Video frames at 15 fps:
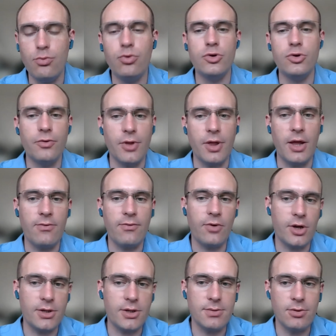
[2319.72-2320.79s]
push for that
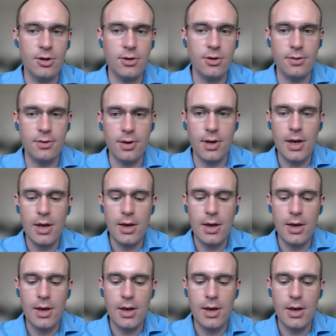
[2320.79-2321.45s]
flexibility.